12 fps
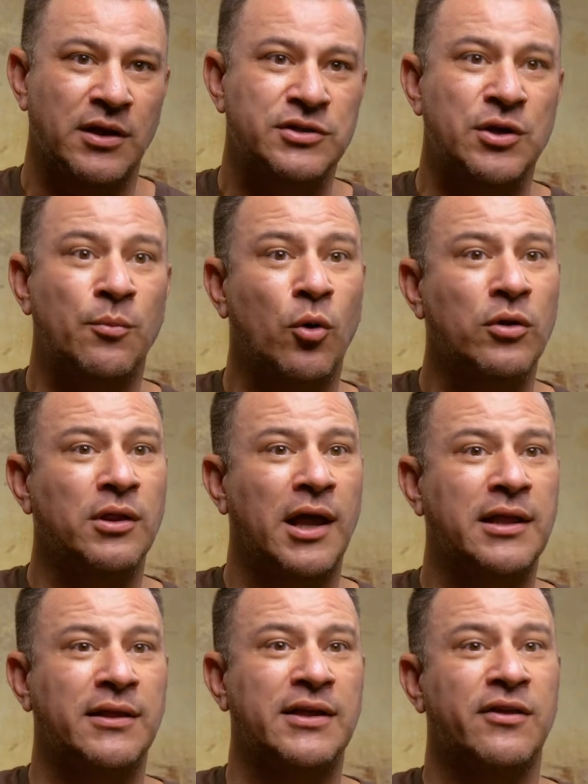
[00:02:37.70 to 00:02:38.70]
So more than
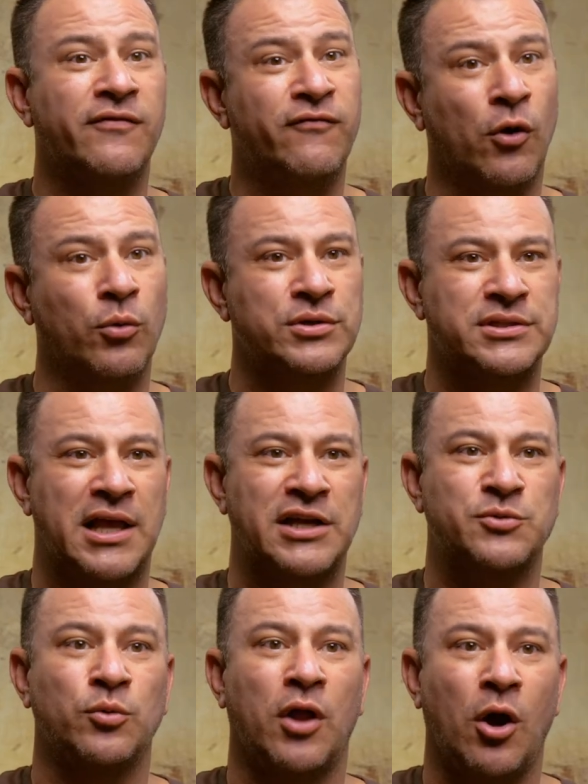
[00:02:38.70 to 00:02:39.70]
likely, the forward
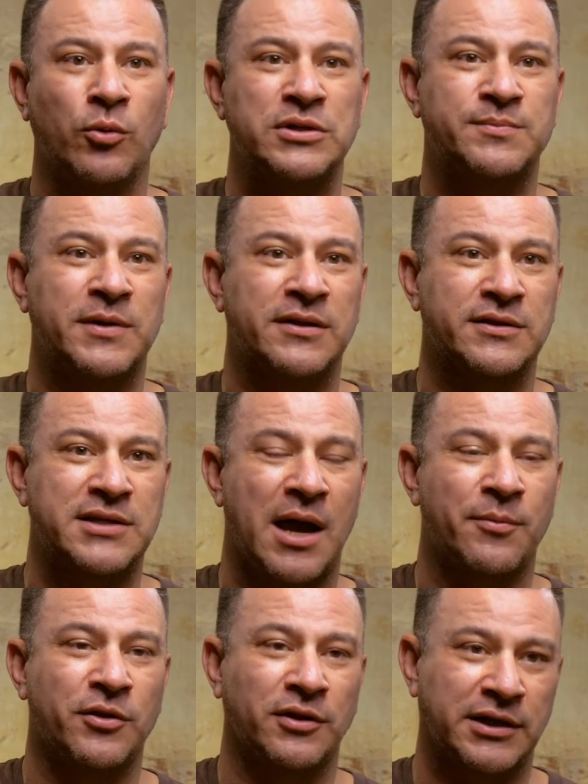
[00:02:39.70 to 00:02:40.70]
slash will always be at the
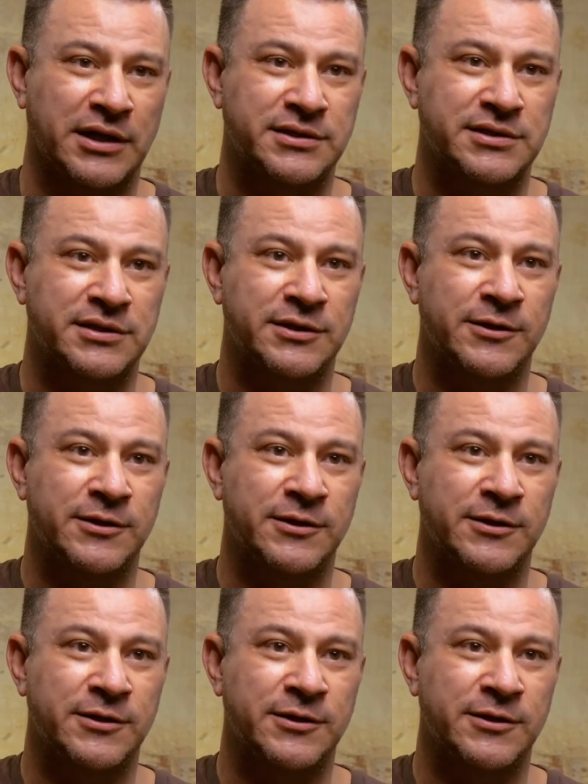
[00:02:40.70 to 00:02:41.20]
top of the list.